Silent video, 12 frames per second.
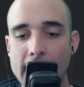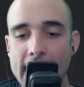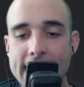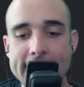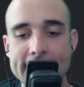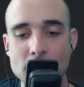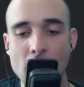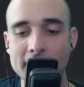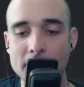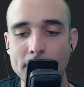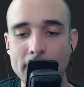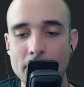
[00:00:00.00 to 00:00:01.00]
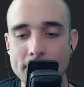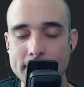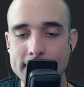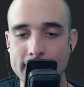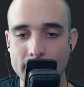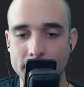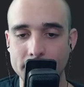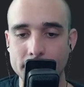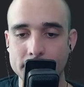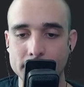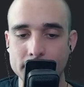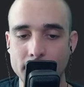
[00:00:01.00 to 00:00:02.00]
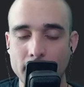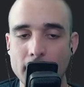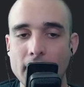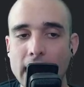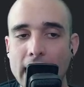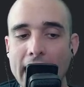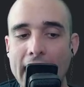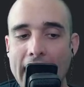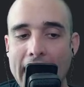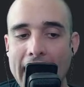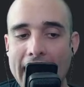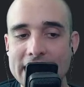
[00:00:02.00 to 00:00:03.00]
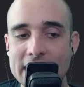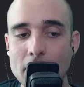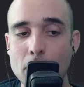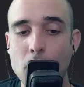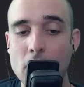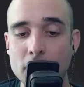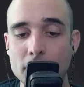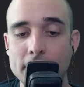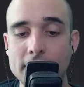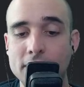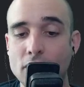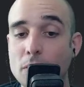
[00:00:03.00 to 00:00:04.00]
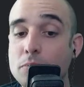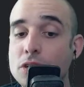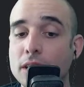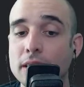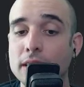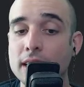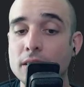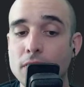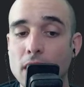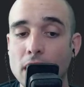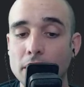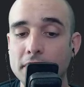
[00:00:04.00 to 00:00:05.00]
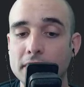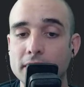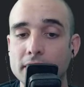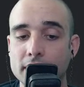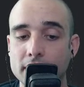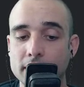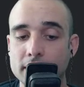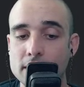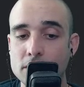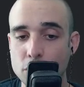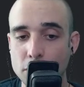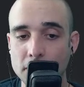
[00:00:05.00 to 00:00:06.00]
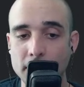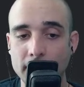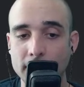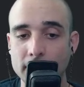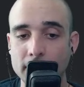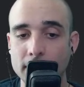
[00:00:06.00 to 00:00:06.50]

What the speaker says: And he talks about how he did it. And part of its description involves using